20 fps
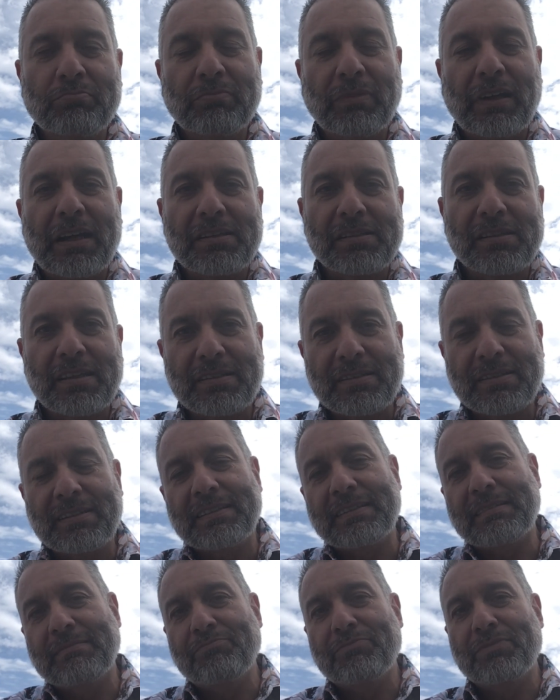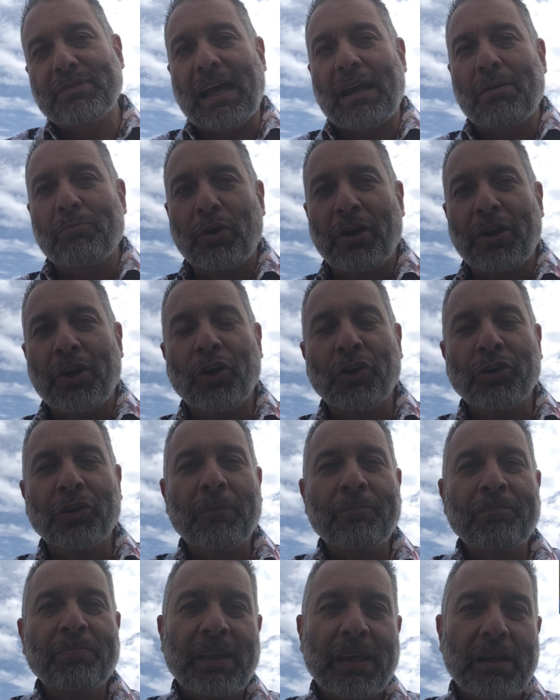as the time went on,
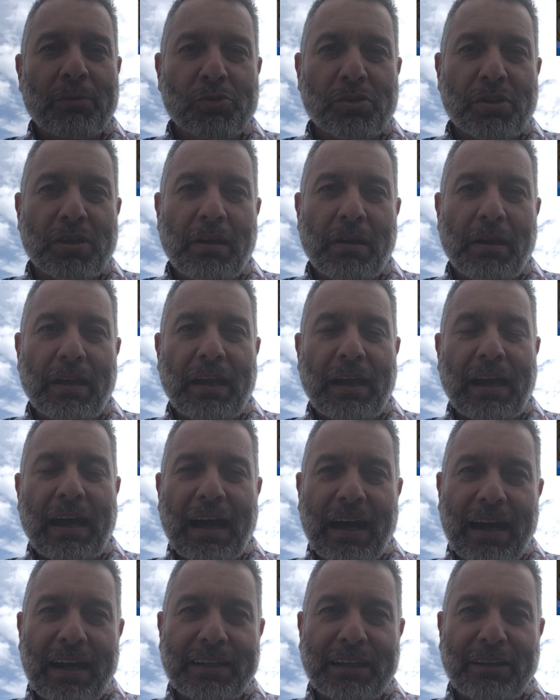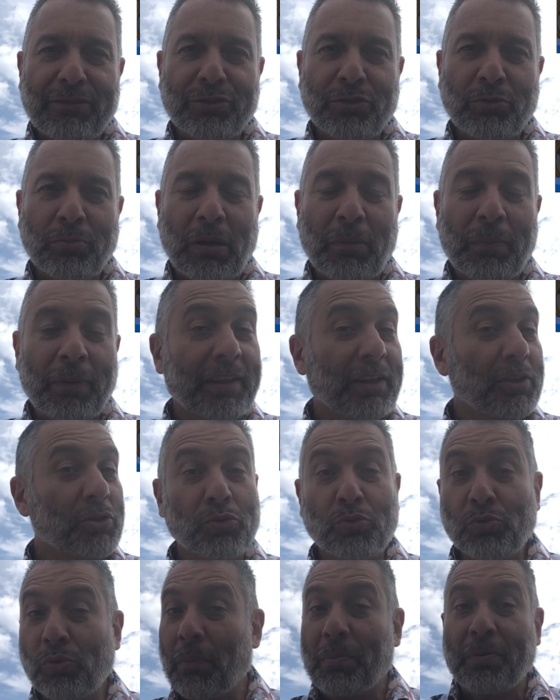it was harder for Valverde
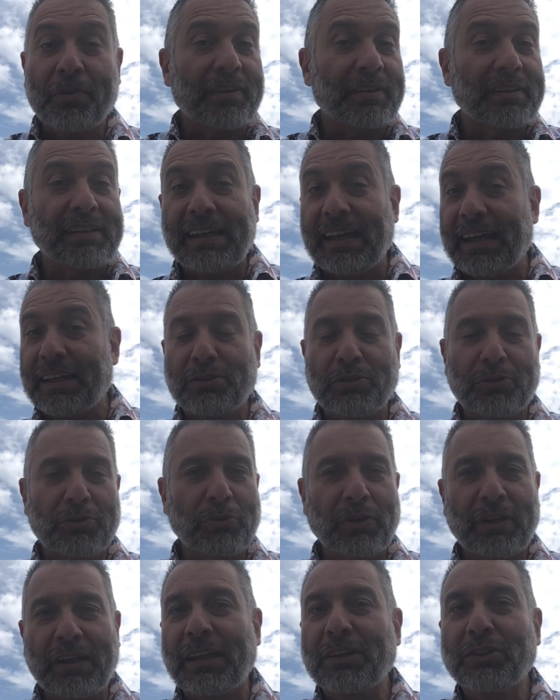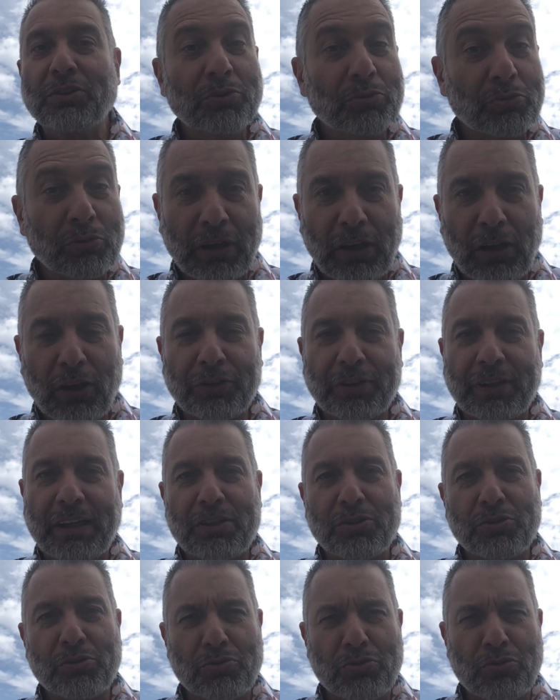to do everything he had to do, and he had to do a lot. He
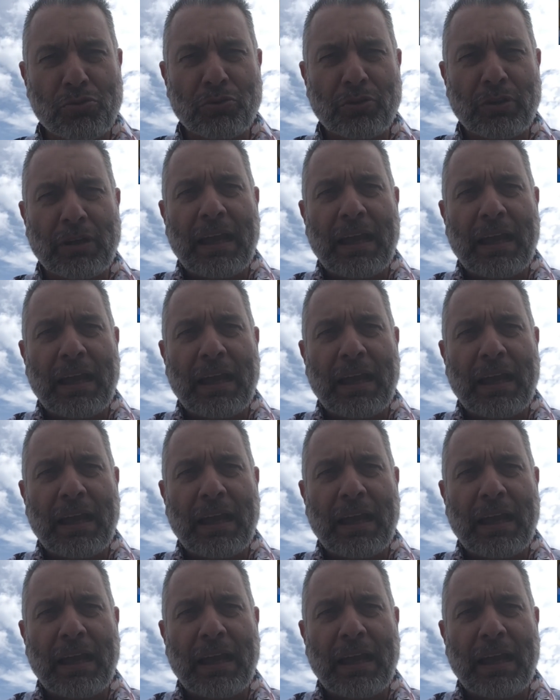had to